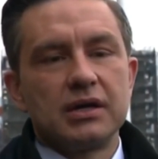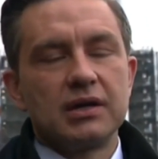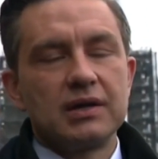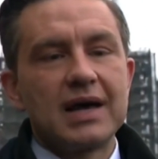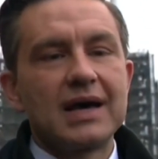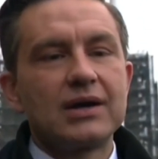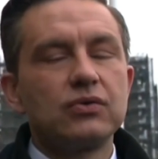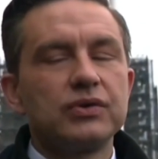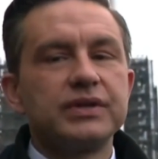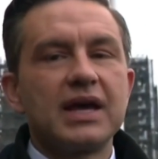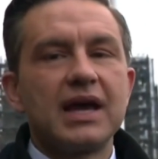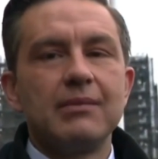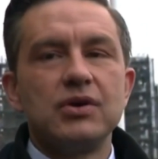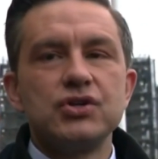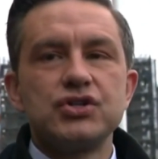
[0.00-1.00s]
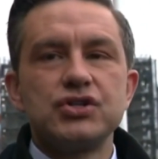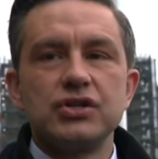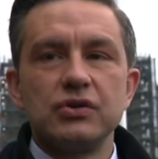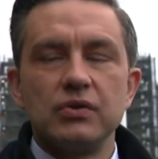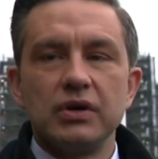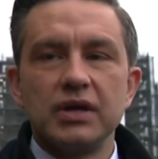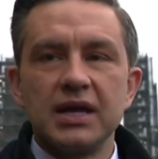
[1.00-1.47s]
collateral damage
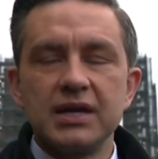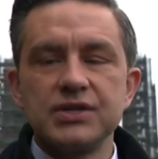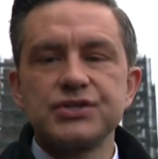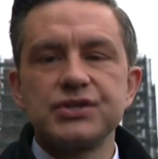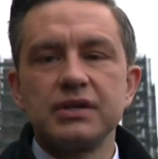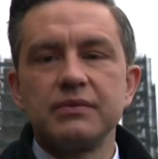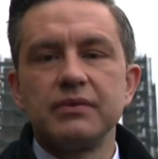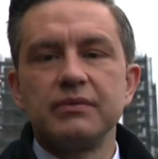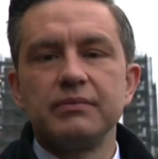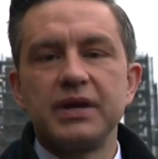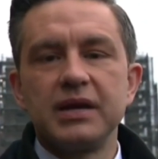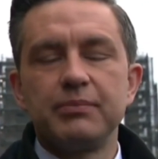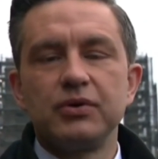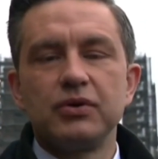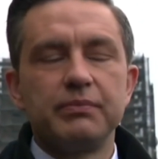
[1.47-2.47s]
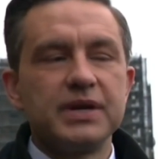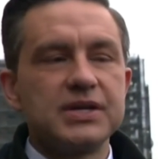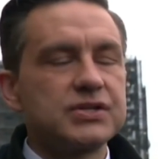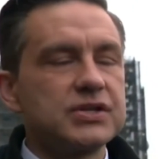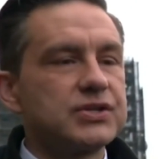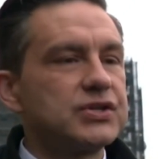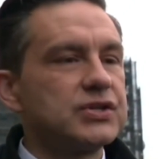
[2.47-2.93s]
to innocent people,
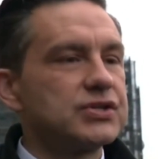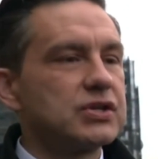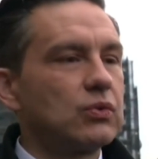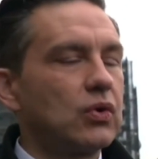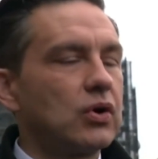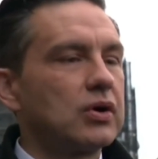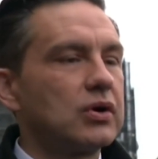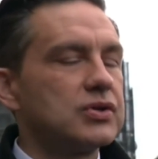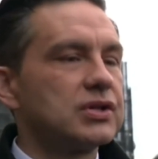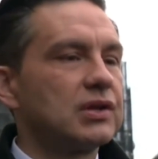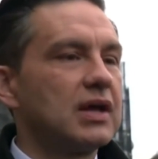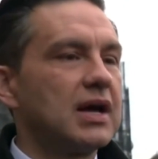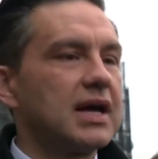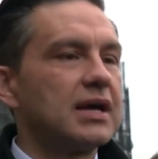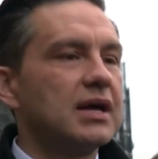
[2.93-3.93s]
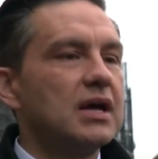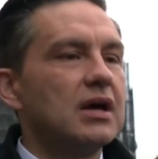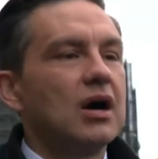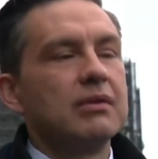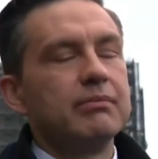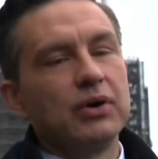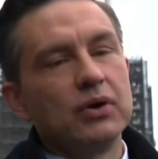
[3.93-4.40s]
businesses and workers alike
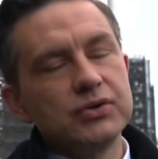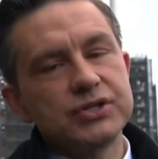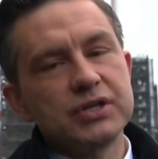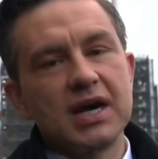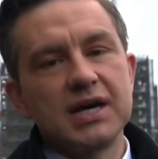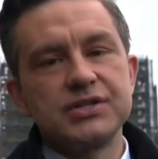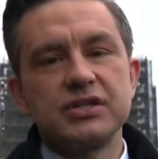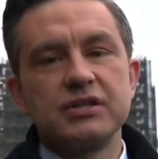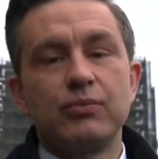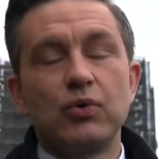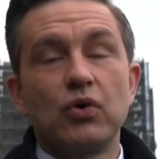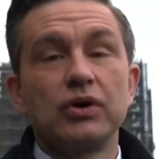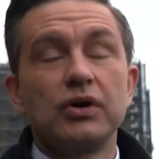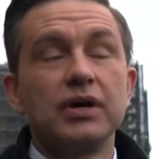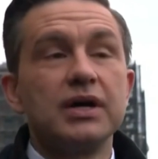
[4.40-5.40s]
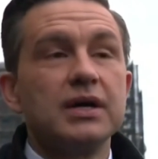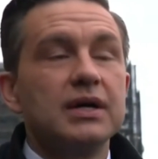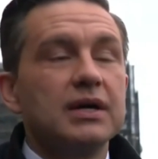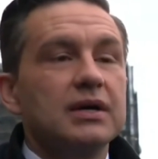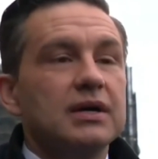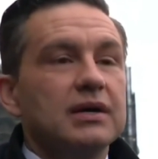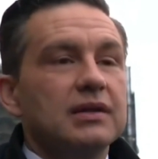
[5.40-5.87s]
on both sides of the border.
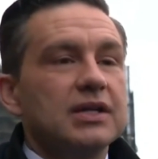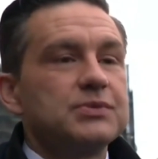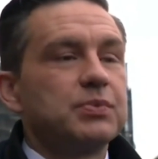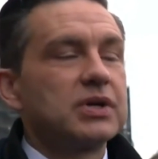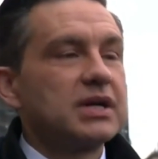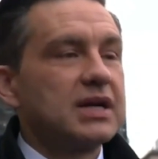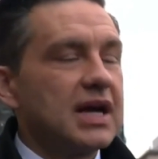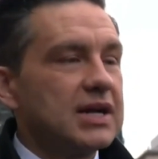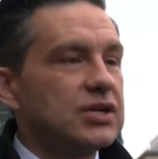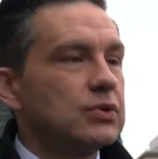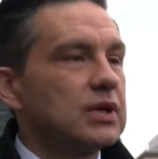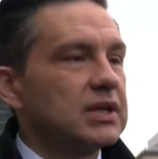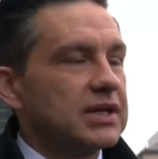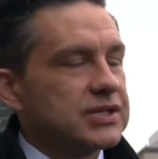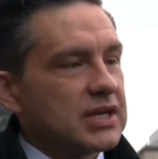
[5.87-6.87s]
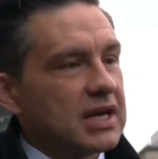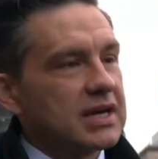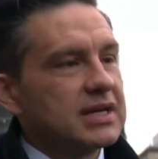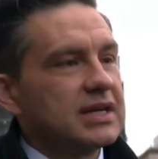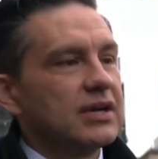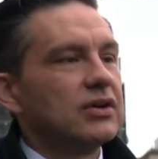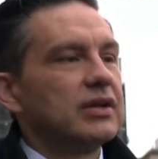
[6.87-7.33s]
Let's put an end to it. Let's get
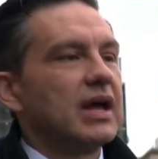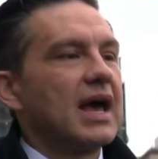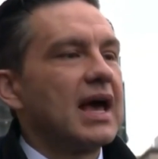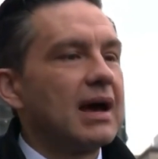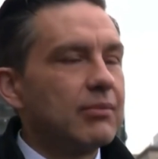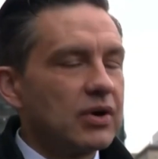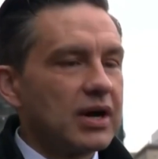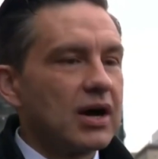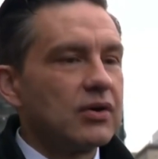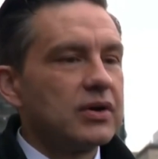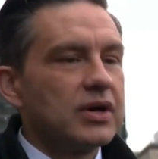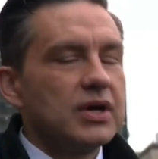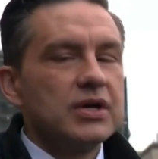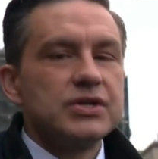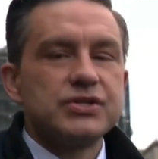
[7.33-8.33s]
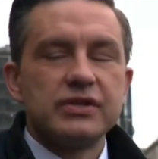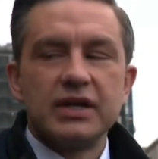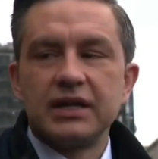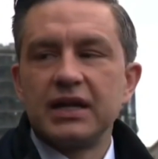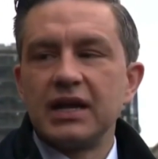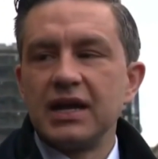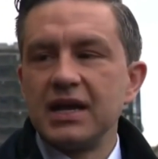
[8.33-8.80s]
a deal hammered out so
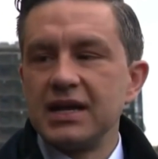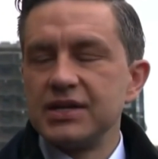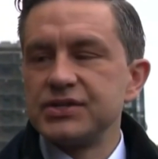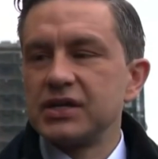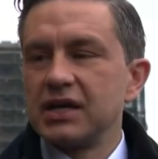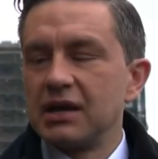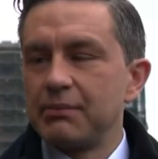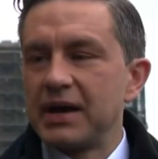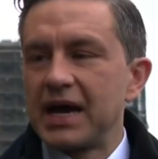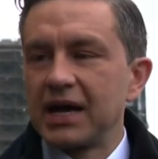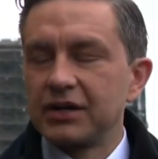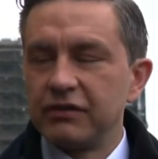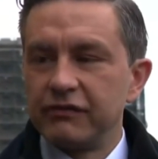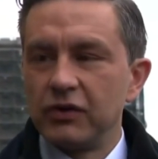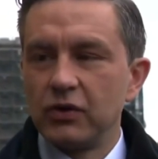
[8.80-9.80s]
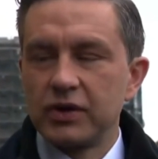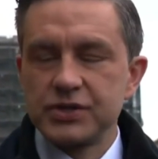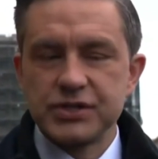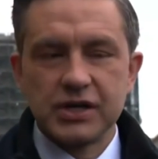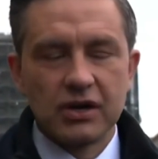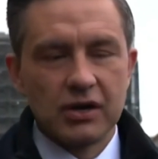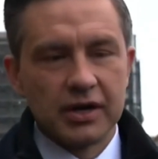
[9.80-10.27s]
that Canadians can get back to
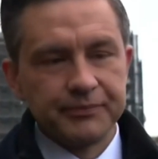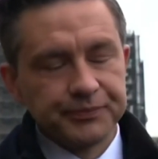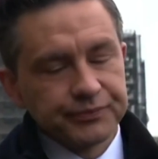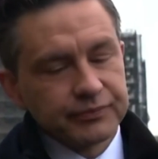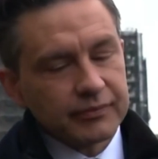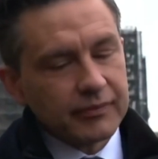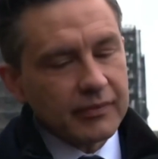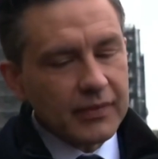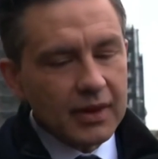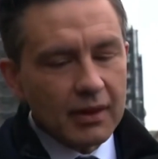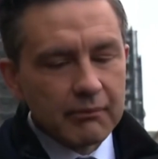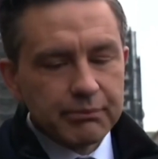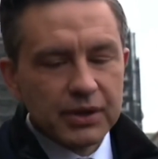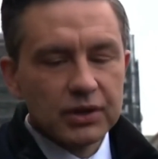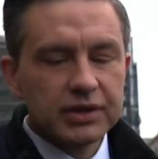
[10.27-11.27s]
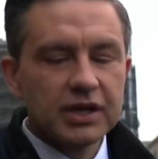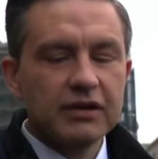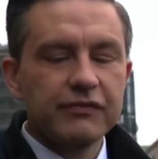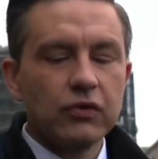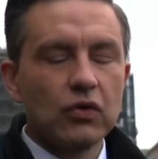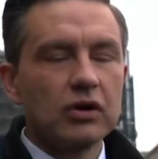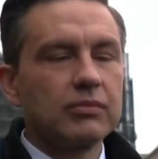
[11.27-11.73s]
focusing on building
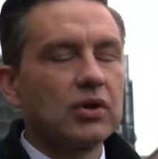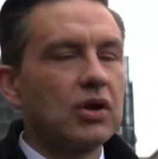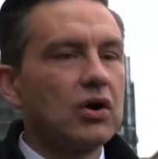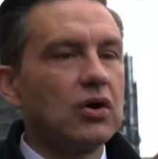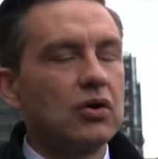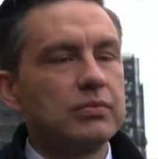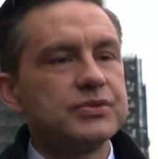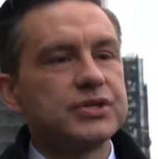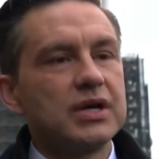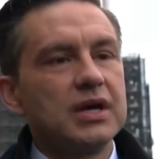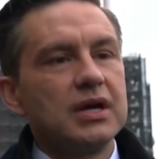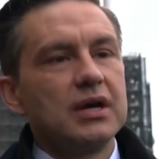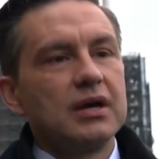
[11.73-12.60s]
affordable homes,